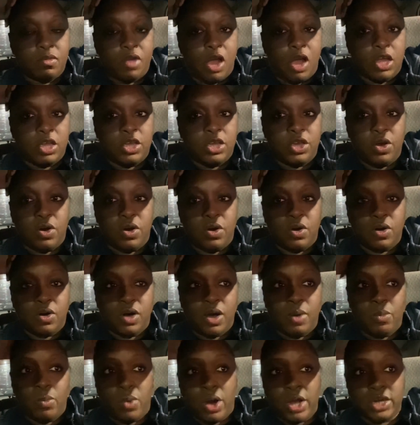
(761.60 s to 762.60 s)
Y'all,
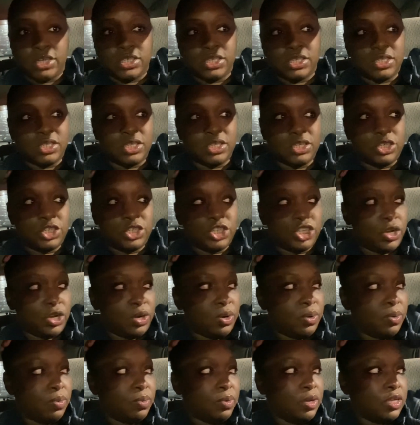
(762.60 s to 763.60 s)
I'm watching this
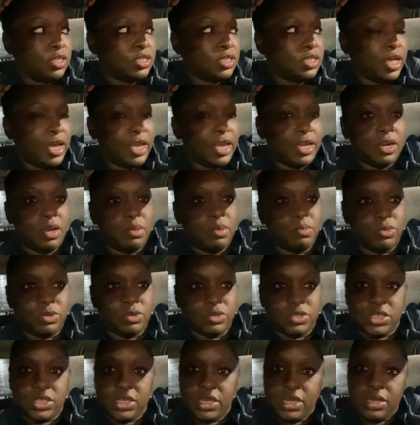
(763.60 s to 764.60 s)
show. It's like number
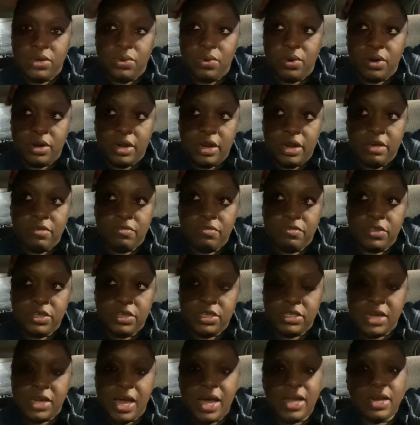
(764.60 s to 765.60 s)
10 on
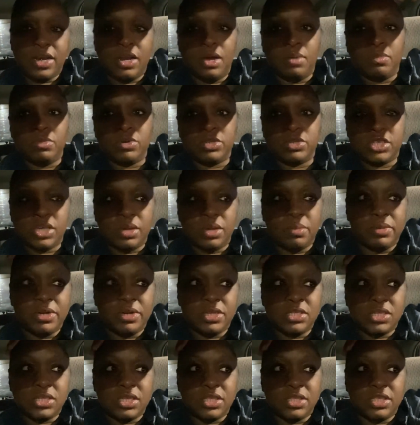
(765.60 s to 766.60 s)
Netflix. Not number 10, but
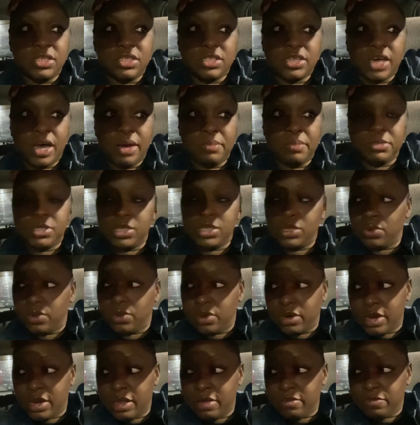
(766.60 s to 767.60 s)
it's in the top 10
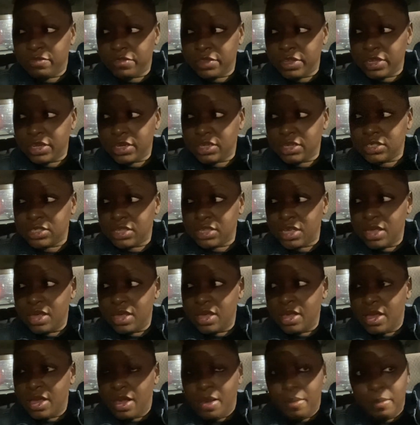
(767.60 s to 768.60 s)
on Netflix.
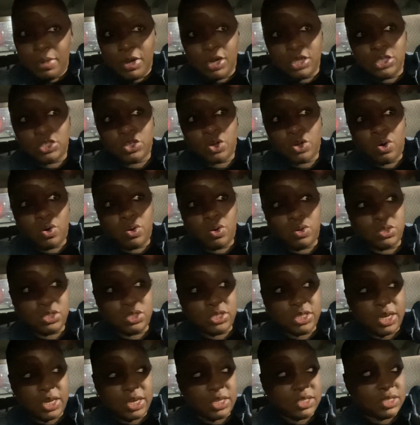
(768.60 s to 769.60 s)
But it's called
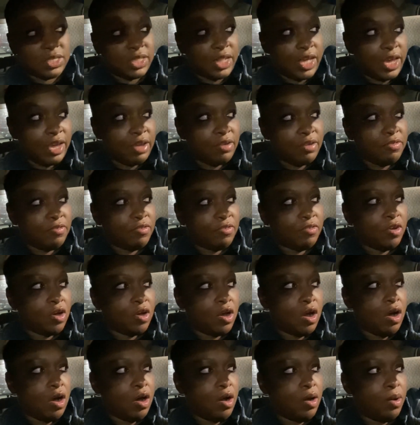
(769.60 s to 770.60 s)
Sex Life.
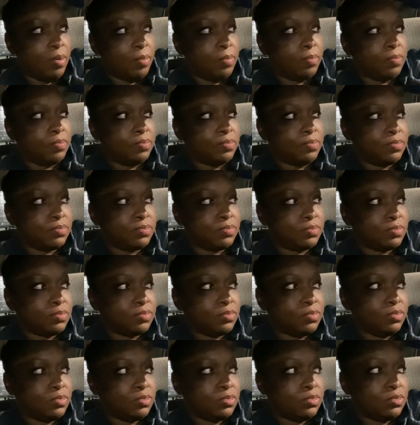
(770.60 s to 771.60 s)

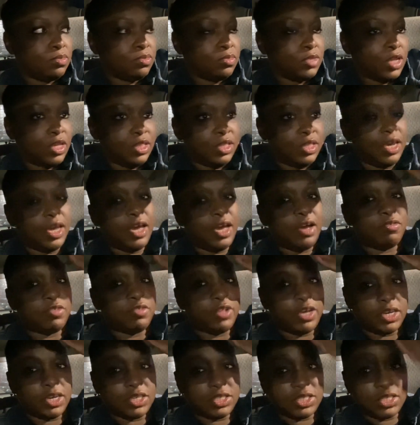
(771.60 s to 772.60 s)
And they have
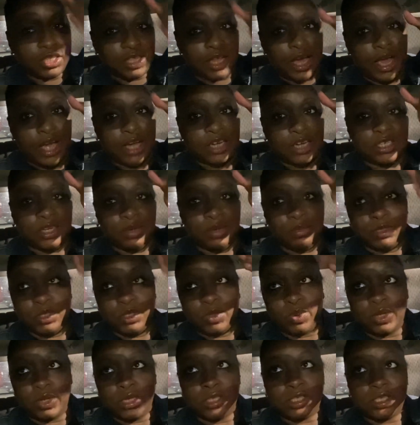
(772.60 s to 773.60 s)
like a slash in
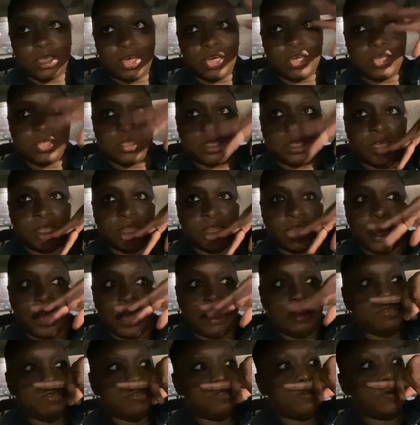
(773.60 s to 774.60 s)
between sex and
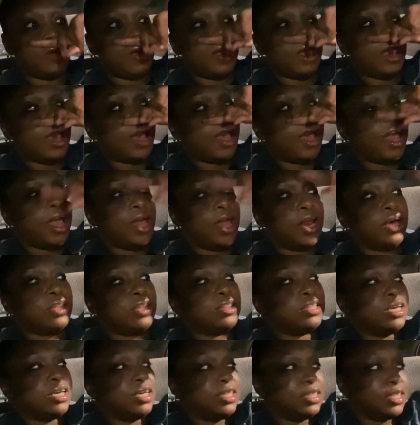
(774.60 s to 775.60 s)
life. And I
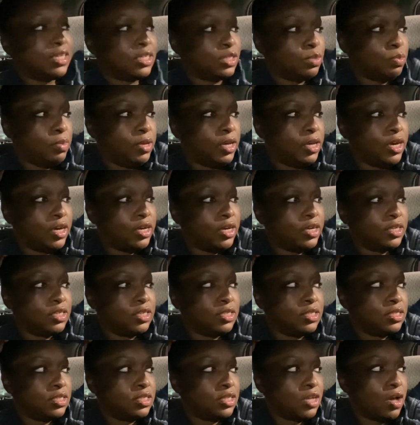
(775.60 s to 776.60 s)
think that's
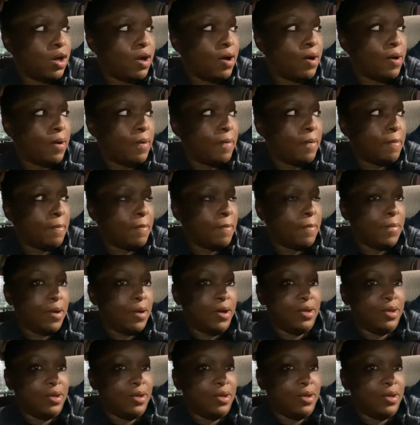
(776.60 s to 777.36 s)
because on